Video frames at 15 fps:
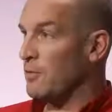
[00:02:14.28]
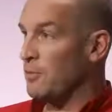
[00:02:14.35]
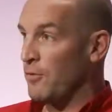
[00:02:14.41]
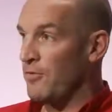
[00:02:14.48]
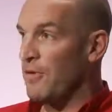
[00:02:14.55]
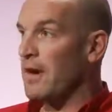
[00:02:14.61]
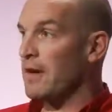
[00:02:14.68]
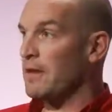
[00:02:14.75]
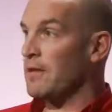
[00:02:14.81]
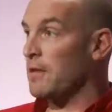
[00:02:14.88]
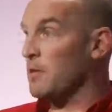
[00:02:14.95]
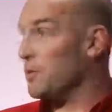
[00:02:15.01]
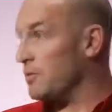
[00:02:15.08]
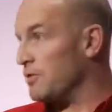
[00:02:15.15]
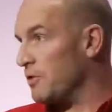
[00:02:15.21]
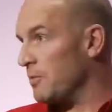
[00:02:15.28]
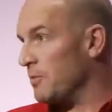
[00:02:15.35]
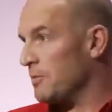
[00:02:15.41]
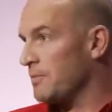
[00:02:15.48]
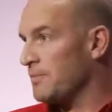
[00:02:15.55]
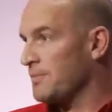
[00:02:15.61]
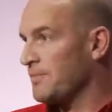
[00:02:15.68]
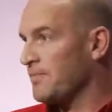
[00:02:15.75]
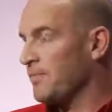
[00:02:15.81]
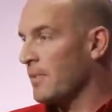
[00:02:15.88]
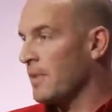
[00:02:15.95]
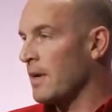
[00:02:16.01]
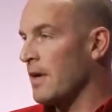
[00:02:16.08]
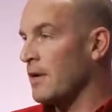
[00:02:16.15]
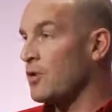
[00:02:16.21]
to provide the newsroom.
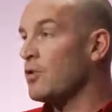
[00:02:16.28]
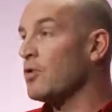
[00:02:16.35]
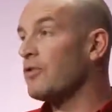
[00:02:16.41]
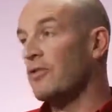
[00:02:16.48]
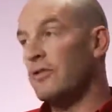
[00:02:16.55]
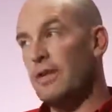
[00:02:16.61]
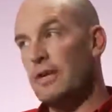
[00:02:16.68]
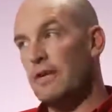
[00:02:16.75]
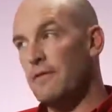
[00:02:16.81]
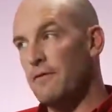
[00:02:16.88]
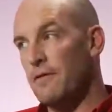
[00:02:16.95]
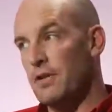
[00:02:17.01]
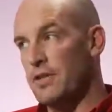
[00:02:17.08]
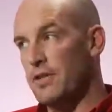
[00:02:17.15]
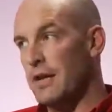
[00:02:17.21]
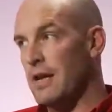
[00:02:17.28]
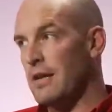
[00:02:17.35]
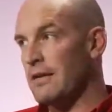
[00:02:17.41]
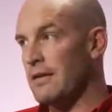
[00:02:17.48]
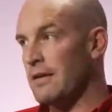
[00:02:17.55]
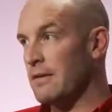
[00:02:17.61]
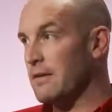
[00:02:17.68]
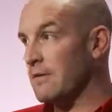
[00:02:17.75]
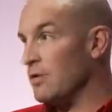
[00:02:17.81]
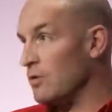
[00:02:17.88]
And you also need the functionality and the